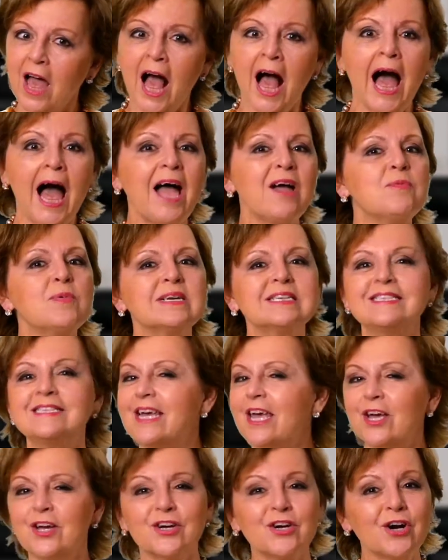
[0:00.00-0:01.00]
I want to
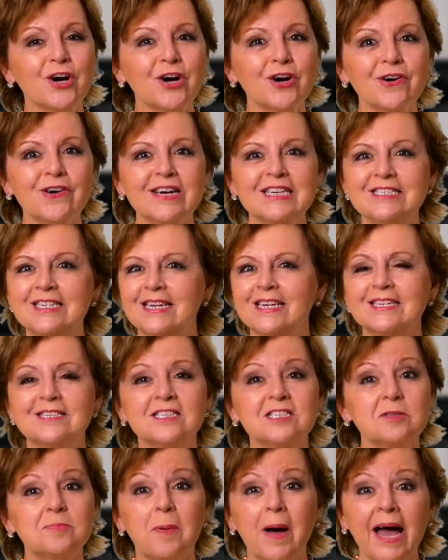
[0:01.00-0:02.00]
encourage and
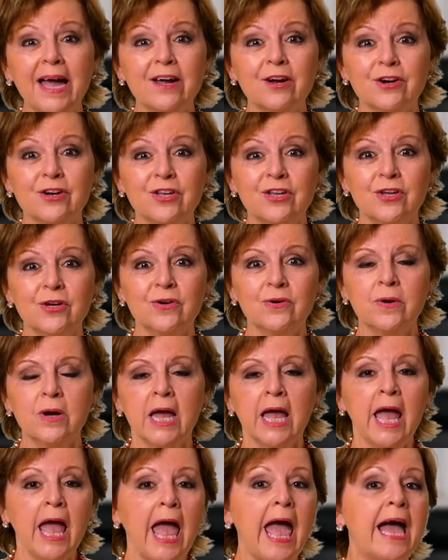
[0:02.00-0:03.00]
inspire you
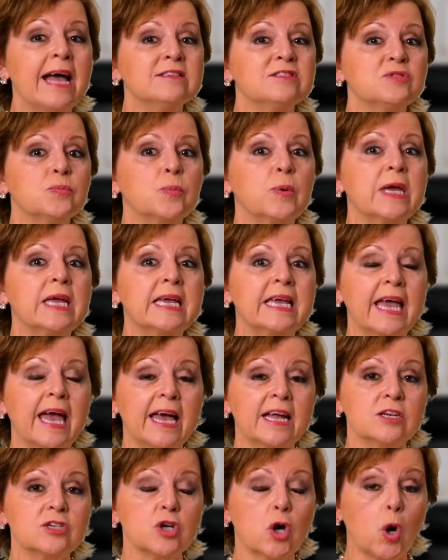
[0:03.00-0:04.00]
as we
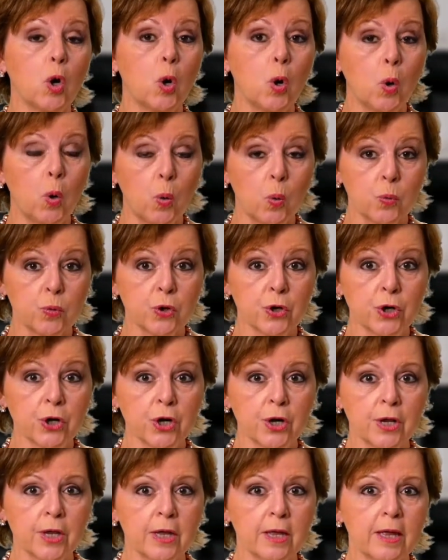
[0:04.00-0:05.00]
get older,
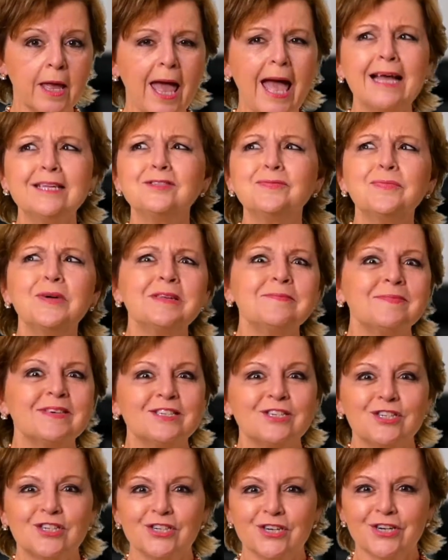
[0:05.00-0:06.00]
as we
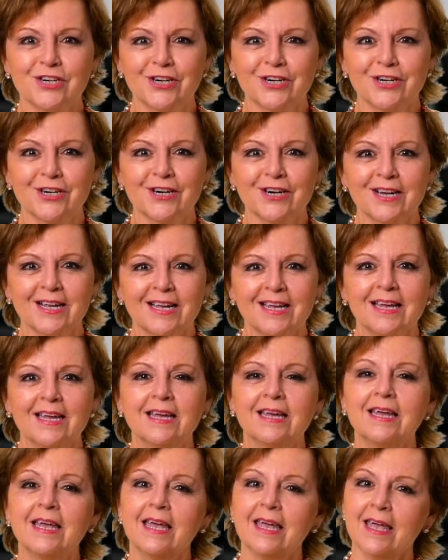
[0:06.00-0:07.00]
mature
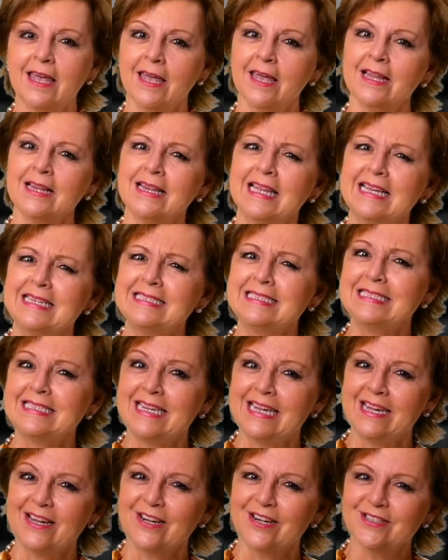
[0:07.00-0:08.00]
in these
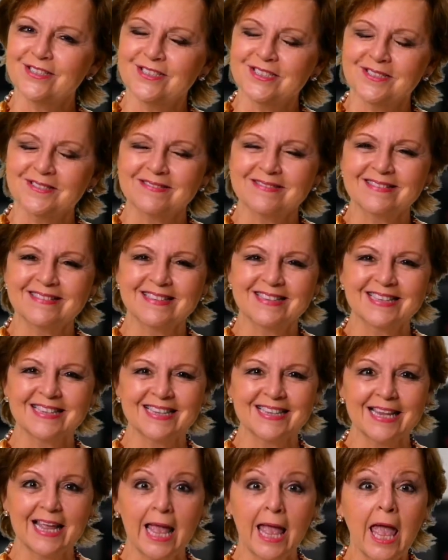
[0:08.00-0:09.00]
years.
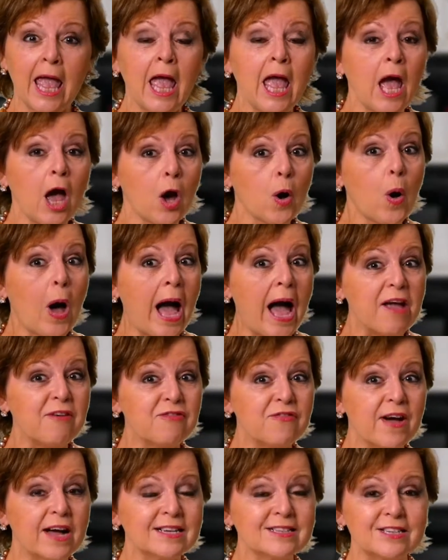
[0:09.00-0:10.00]
I
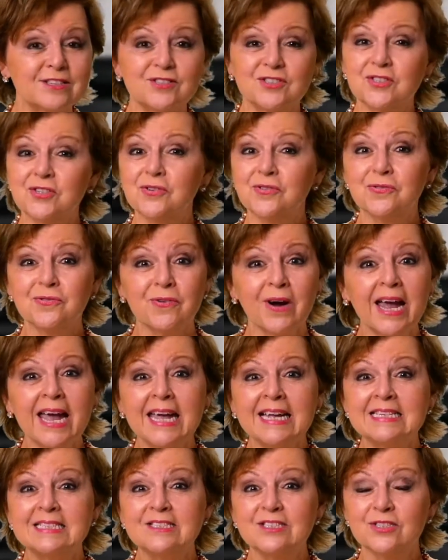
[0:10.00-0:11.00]
found this
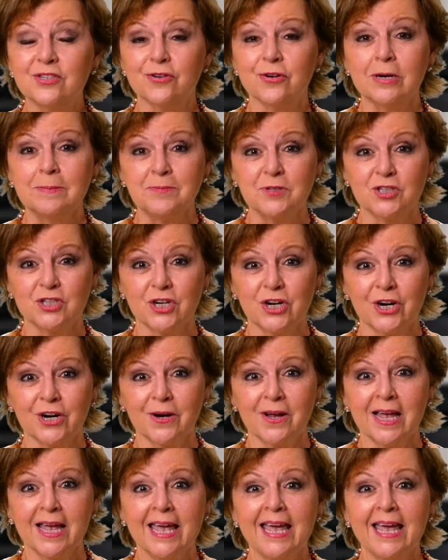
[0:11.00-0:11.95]
great scripture.